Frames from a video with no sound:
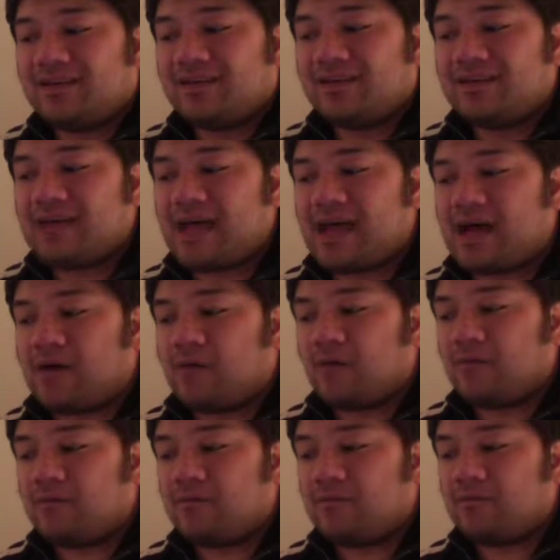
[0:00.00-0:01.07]
Now,
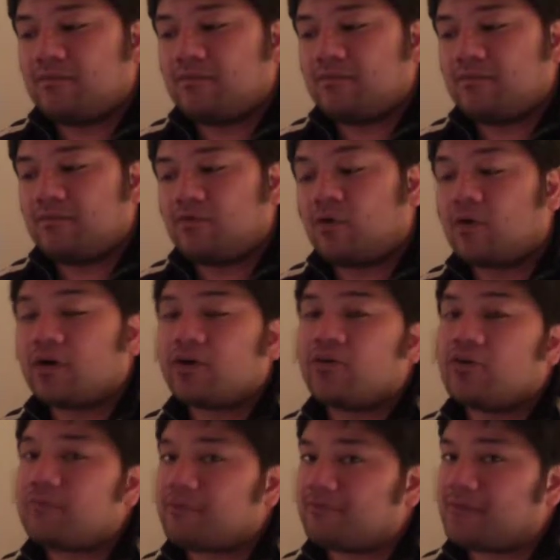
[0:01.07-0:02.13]
or a
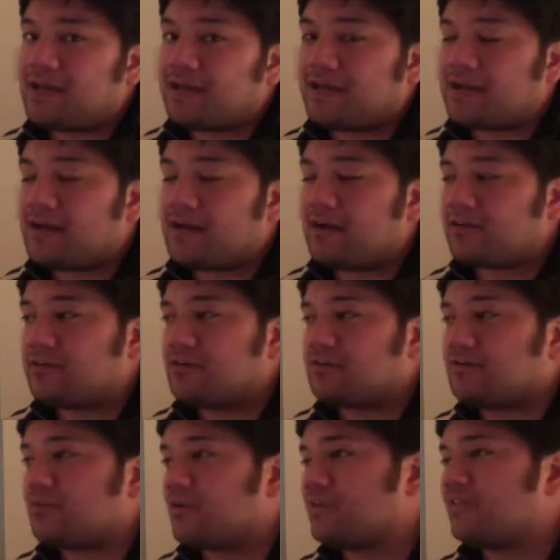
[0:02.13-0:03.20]
group of main characters.
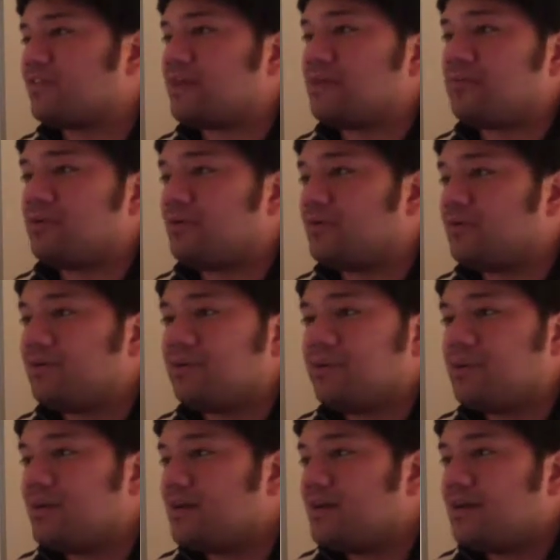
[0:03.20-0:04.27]
For example,
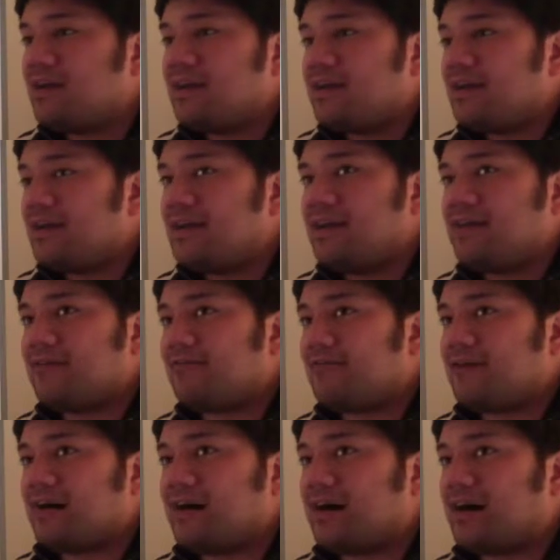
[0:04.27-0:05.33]
if
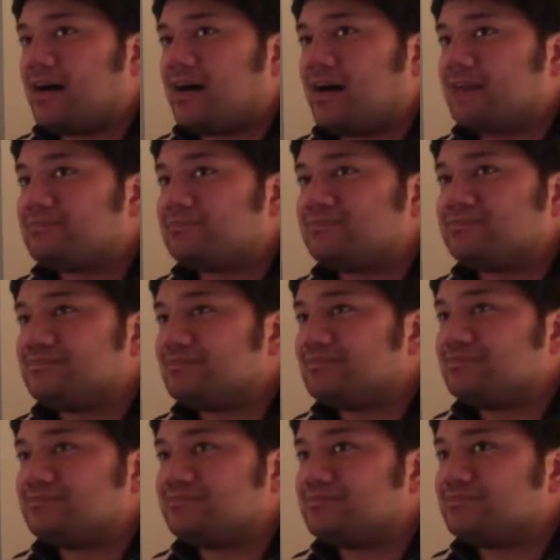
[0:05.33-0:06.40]
they
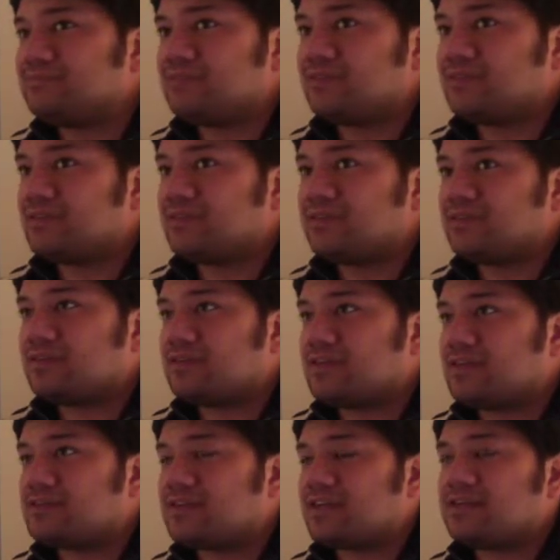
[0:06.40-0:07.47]

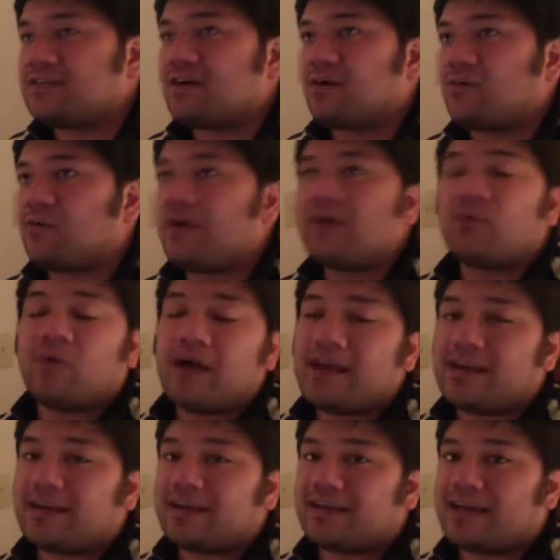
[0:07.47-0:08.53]
decide to go Red
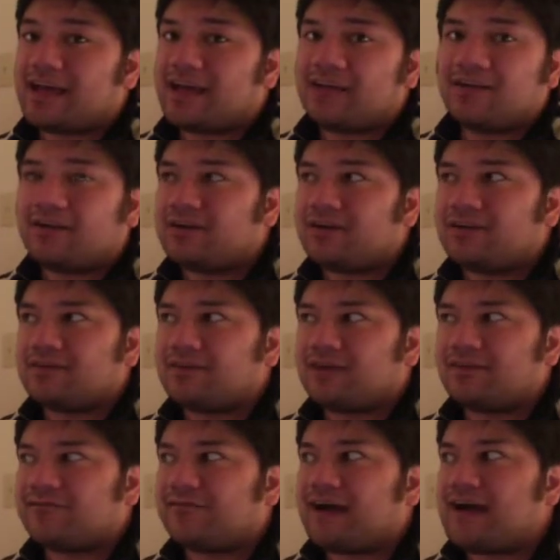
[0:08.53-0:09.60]
Wedding again on
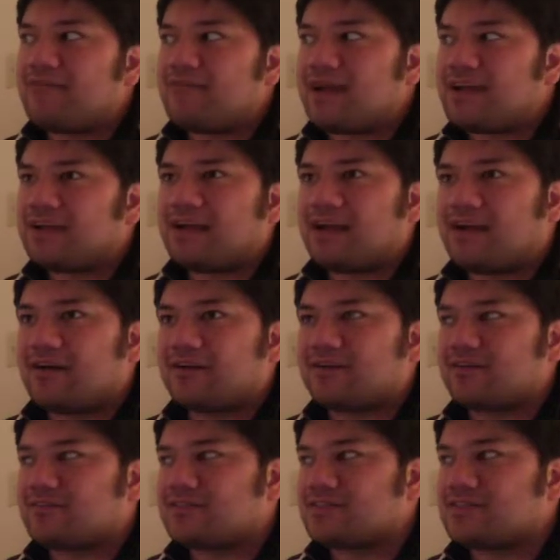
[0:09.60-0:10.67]
like five main
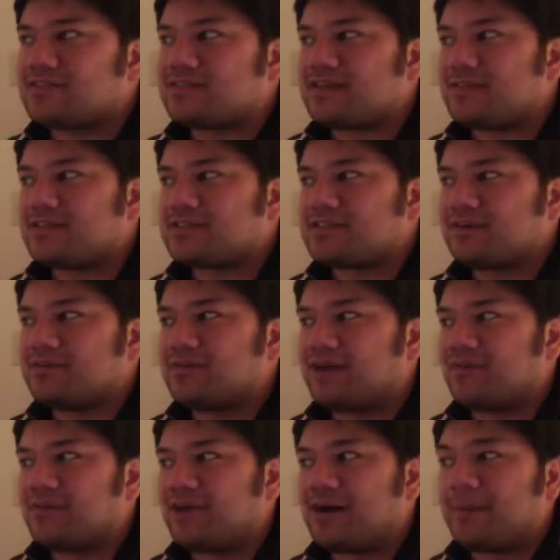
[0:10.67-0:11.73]
characters in this episode
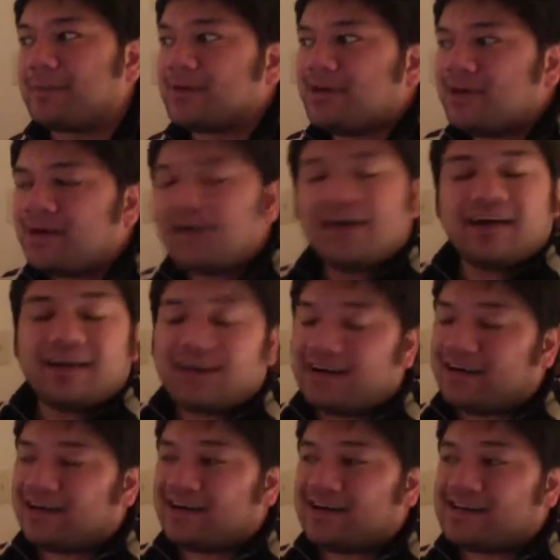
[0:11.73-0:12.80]
coming up,
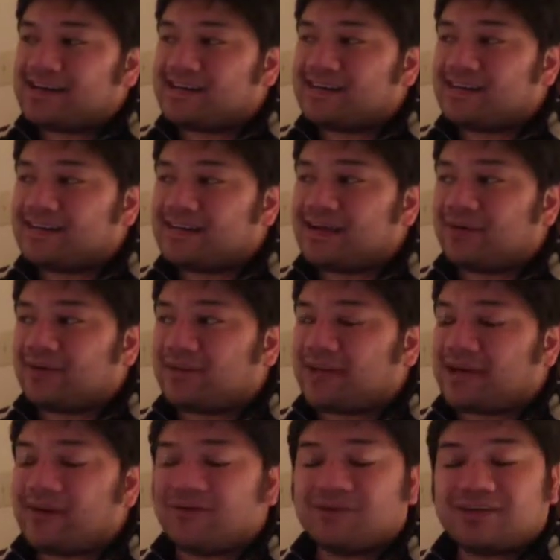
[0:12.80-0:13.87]
that would
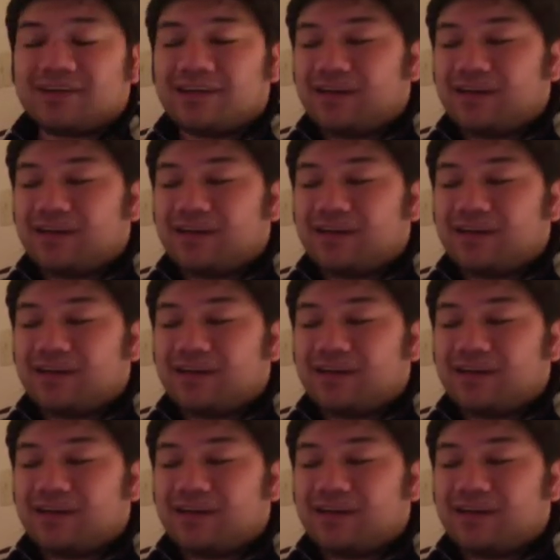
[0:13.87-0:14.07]
count.